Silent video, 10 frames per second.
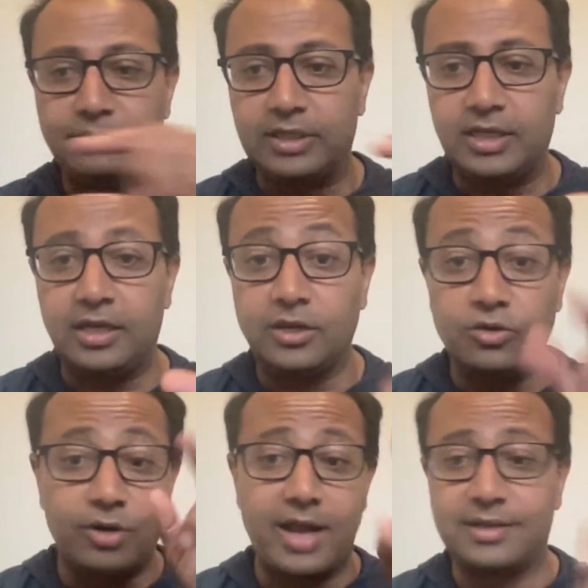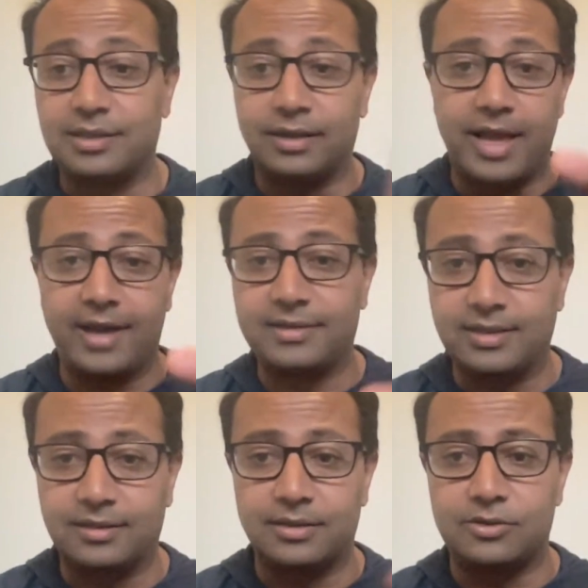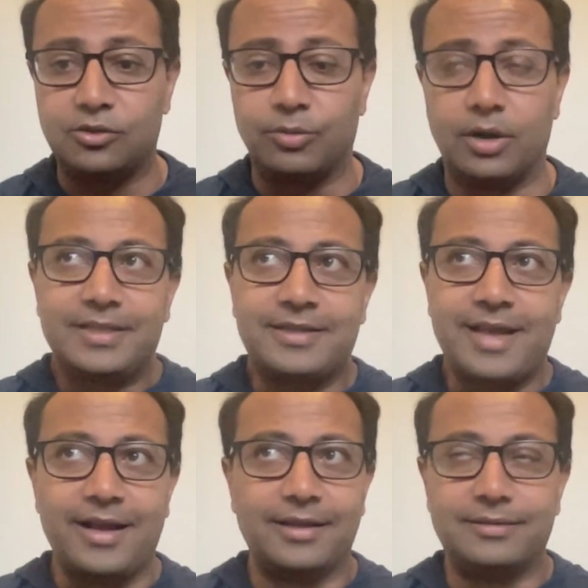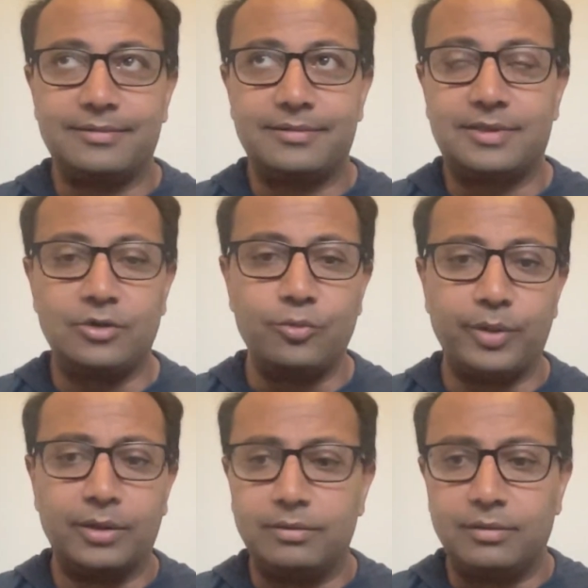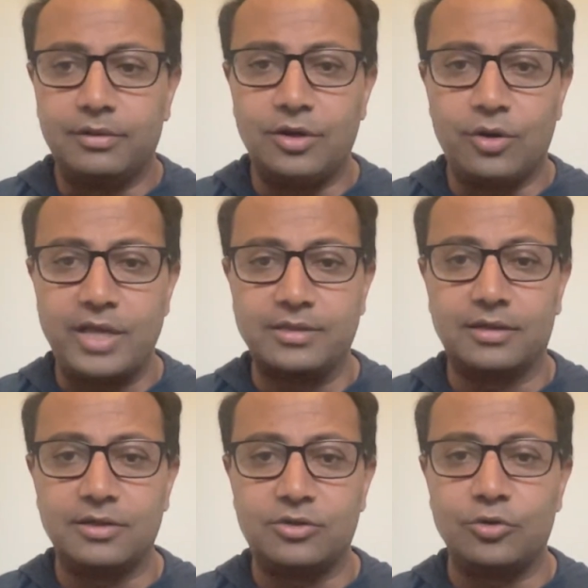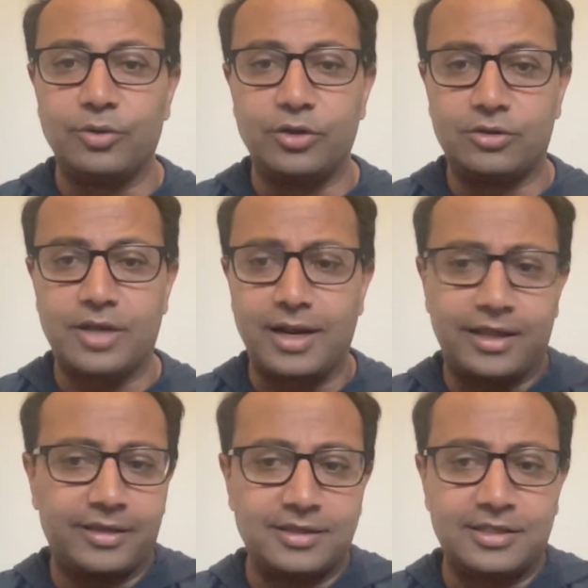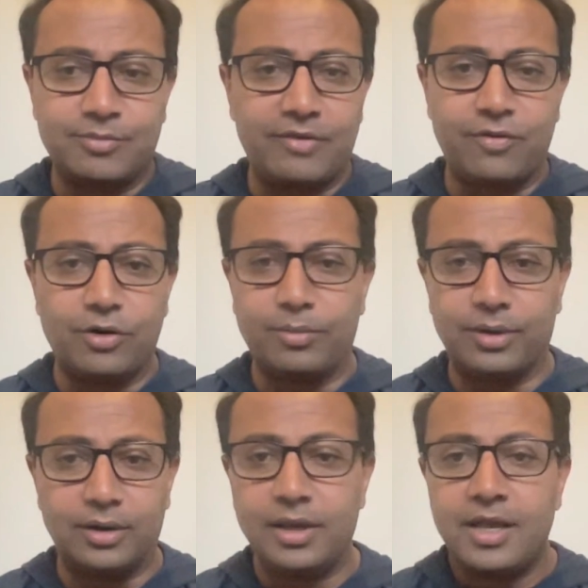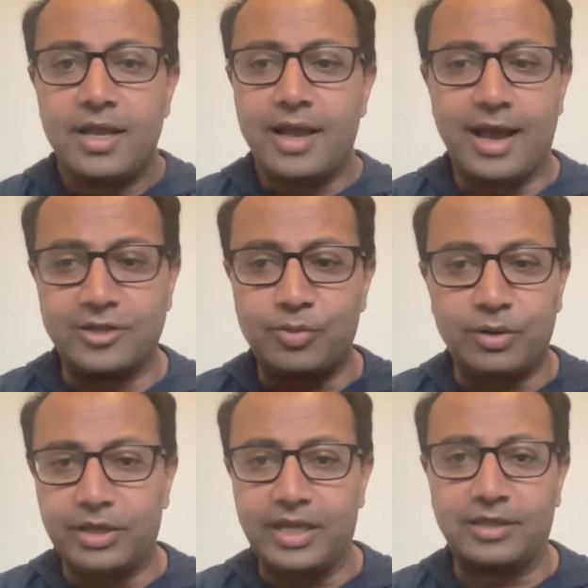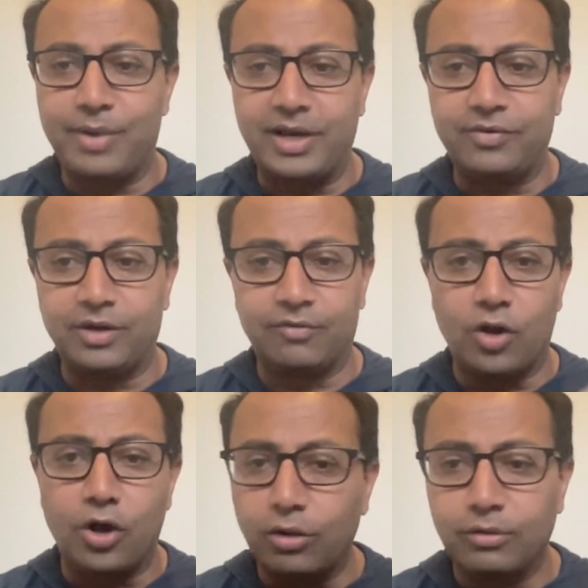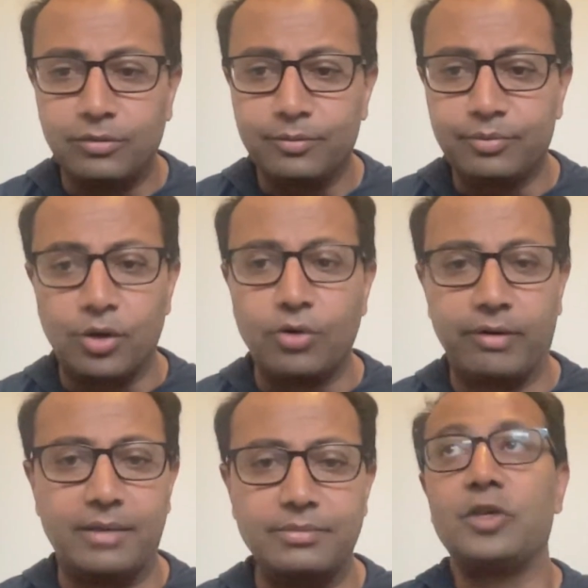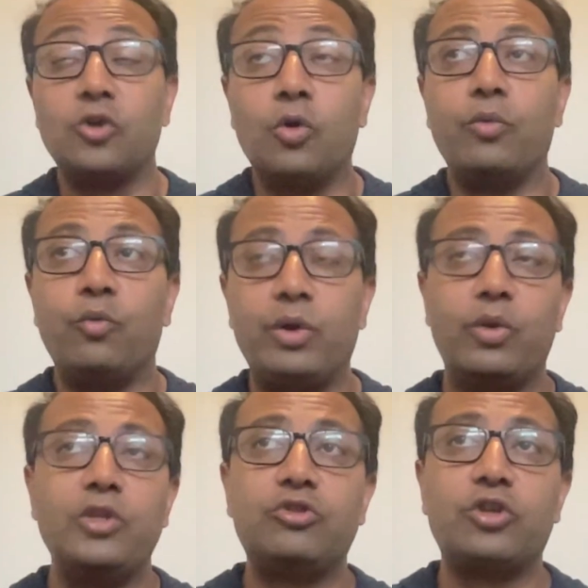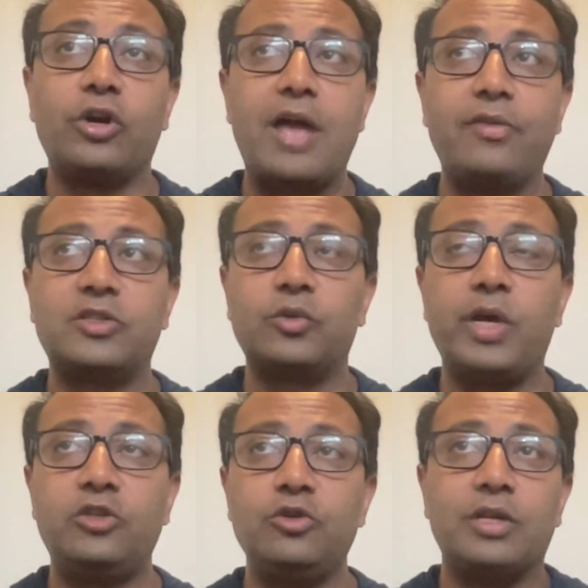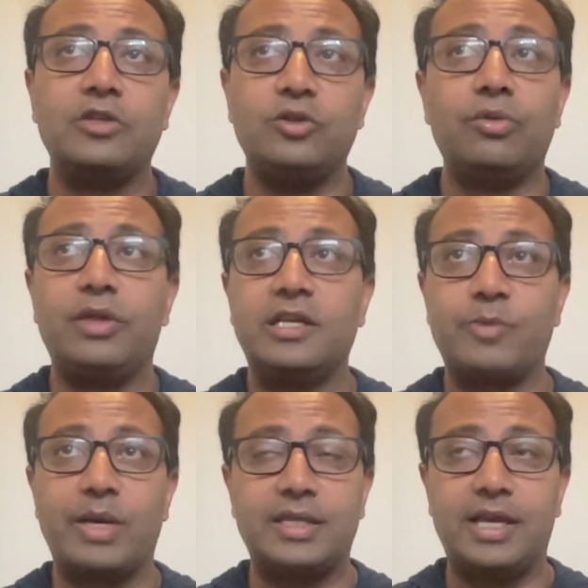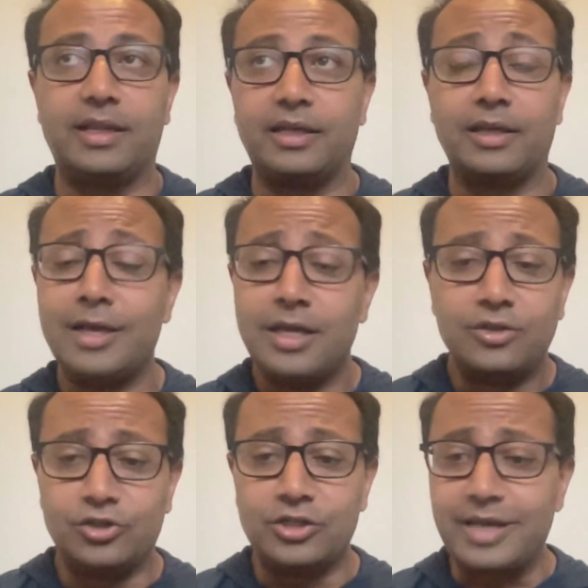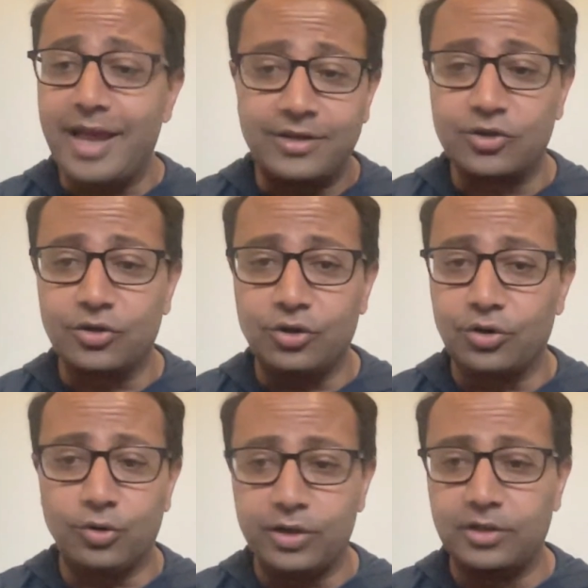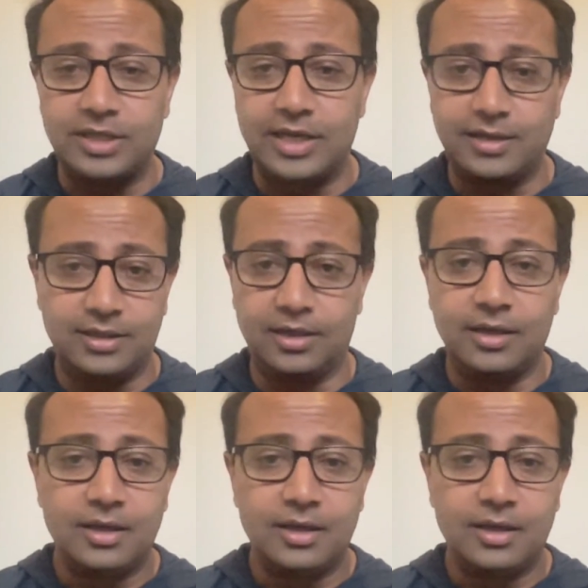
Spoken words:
C, and you got to select as a consumer. It's kind of stupid. As a consumer, you're kind of like, this is my phone number. I should be able to get the benefit of all programs. So when you turn on the switch, you can do things by saying like, just enter your loyalty ID.